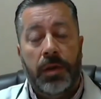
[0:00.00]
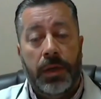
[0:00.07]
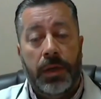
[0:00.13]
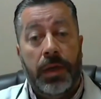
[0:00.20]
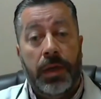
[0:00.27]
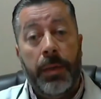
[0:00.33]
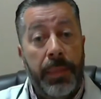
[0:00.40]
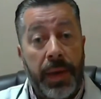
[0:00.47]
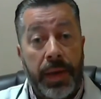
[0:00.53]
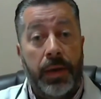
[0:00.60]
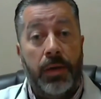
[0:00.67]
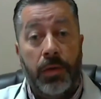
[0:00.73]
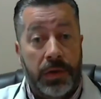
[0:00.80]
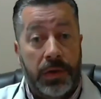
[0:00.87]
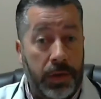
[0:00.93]

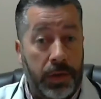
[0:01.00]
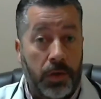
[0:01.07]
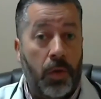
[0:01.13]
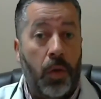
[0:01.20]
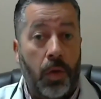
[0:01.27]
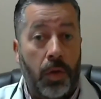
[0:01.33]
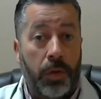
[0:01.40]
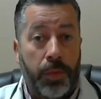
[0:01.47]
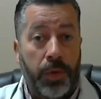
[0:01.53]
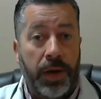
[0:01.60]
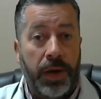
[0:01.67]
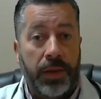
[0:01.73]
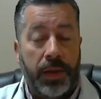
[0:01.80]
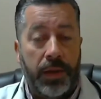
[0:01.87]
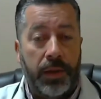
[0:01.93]
Ameo Essential Oil
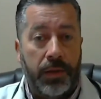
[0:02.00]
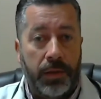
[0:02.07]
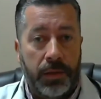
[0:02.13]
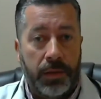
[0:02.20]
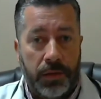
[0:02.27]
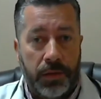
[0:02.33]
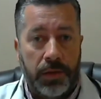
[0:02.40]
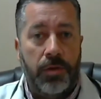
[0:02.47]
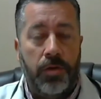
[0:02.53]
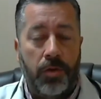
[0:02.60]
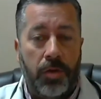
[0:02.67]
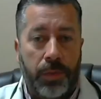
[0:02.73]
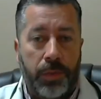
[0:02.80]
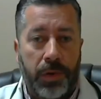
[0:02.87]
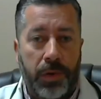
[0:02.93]
brand that the Zija
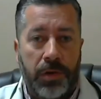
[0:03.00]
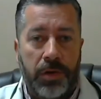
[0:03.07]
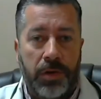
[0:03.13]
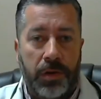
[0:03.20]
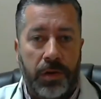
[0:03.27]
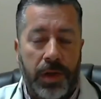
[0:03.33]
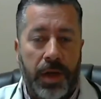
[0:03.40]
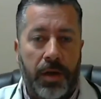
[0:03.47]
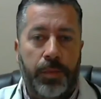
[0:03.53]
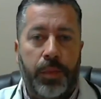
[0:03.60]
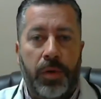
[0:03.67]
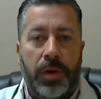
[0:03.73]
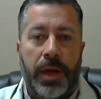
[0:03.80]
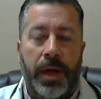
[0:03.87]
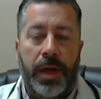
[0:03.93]
Corporation has now
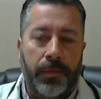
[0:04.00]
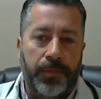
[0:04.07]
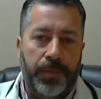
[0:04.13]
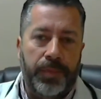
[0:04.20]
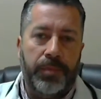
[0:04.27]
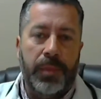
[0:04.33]
put out,